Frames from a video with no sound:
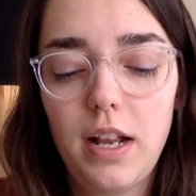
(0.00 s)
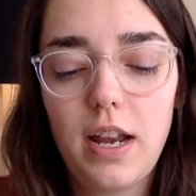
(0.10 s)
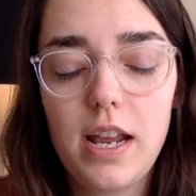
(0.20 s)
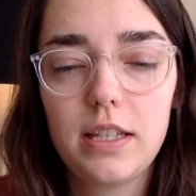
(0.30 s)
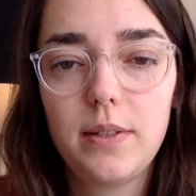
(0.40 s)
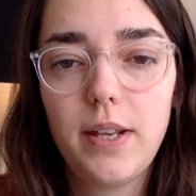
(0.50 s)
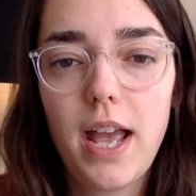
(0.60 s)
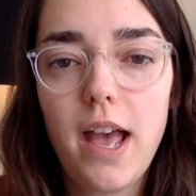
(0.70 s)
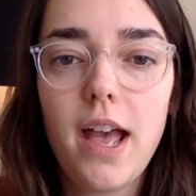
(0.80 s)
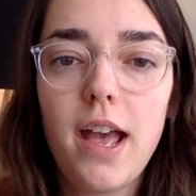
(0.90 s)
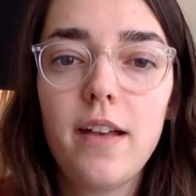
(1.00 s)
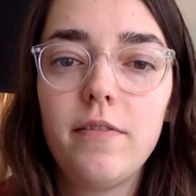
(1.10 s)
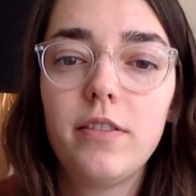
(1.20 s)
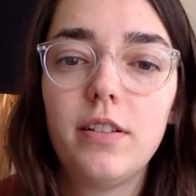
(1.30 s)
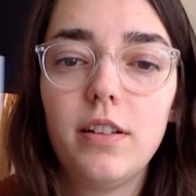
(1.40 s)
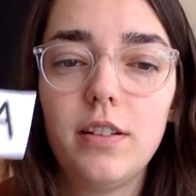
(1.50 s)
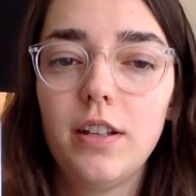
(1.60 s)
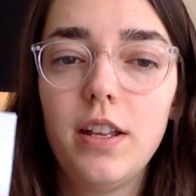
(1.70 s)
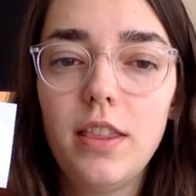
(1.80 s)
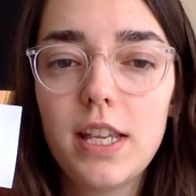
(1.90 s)
Next we have
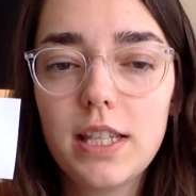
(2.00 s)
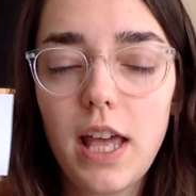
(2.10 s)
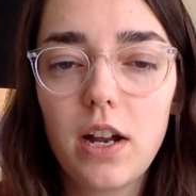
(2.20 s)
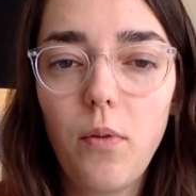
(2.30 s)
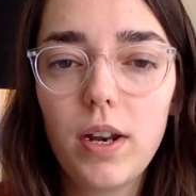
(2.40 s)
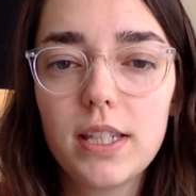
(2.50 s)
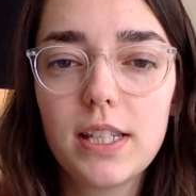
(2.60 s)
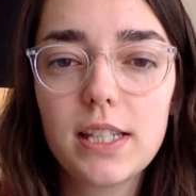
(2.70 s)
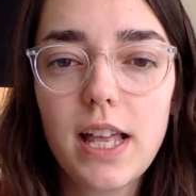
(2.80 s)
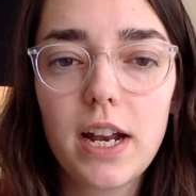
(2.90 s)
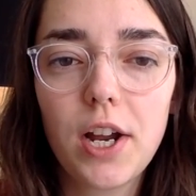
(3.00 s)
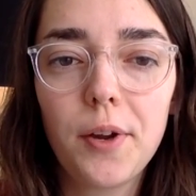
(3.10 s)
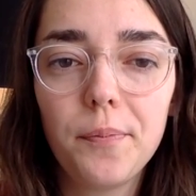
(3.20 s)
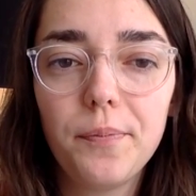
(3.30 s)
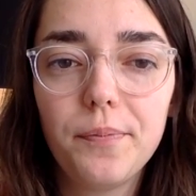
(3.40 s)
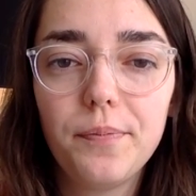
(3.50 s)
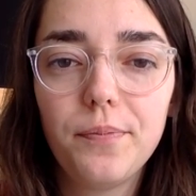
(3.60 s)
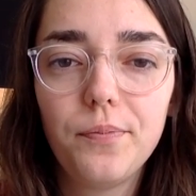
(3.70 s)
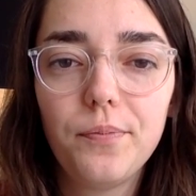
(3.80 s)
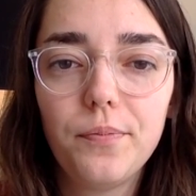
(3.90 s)
this letter. What is this letter?
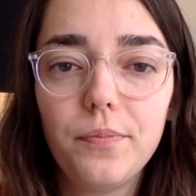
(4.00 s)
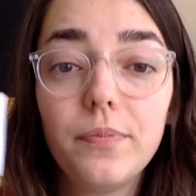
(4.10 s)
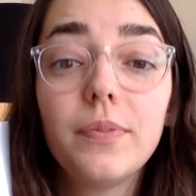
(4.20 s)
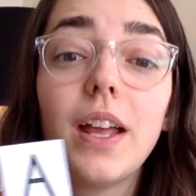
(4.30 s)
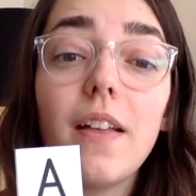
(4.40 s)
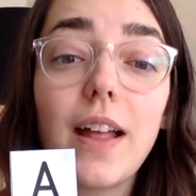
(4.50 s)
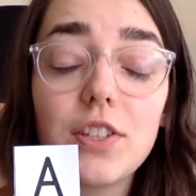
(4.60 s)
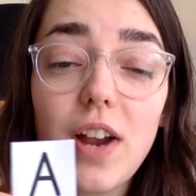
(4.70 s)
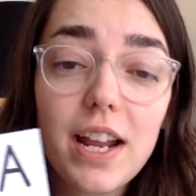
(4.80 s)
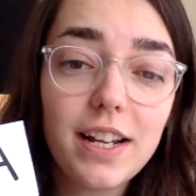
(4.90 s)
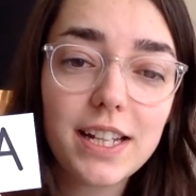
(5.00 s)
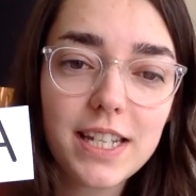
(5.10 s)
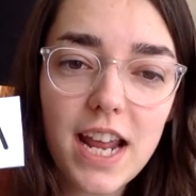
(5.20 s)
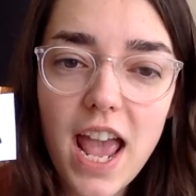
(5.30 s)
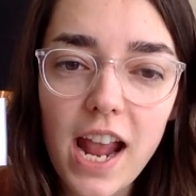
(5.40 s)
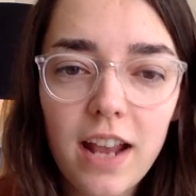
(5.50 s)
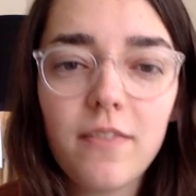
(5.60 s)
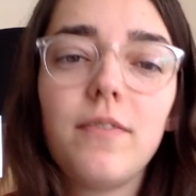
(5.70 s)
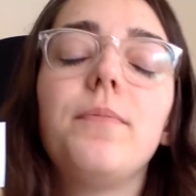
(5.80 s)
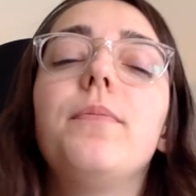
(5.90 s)
That's right, it's an A.
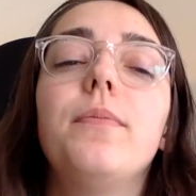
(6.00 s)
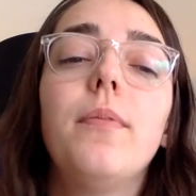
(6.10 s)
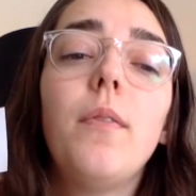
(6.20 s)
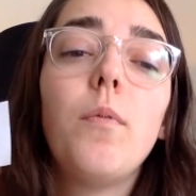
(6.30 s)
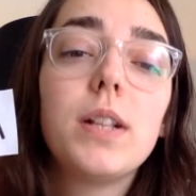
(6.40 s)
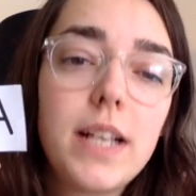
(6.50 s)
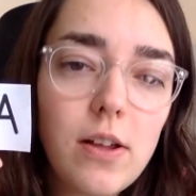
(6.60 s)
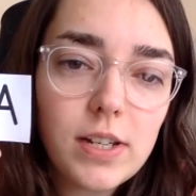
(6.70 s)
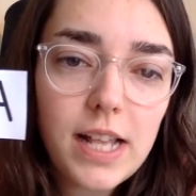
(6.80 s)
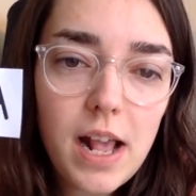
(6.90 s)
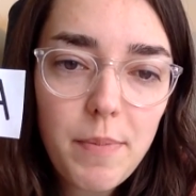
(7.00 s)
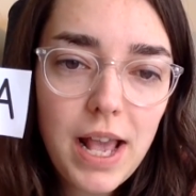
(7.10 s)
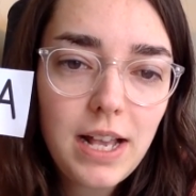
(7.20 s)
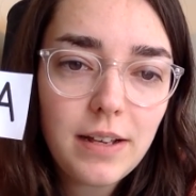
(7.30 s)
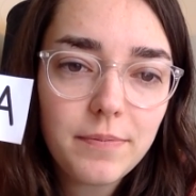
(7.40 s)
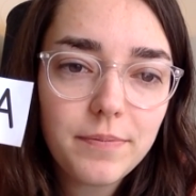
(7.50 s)
What sound does A make?